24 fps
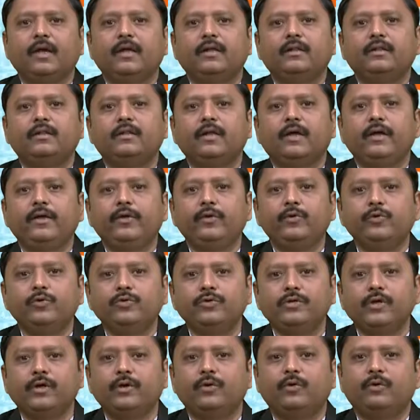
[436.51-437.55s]
the
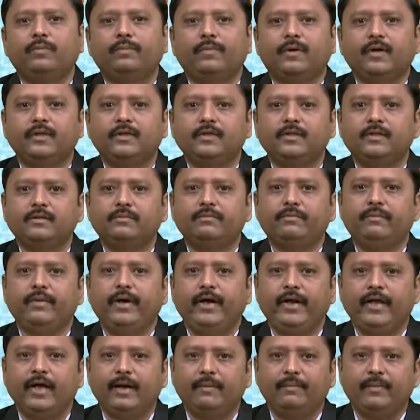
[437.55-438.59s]
user opens
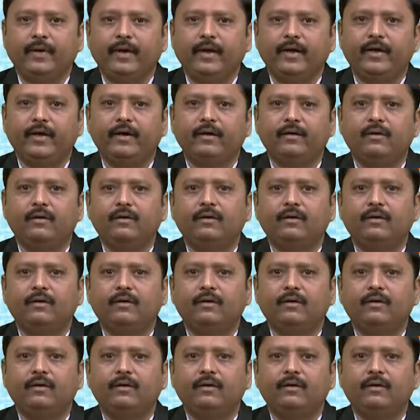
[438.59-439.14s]
media player,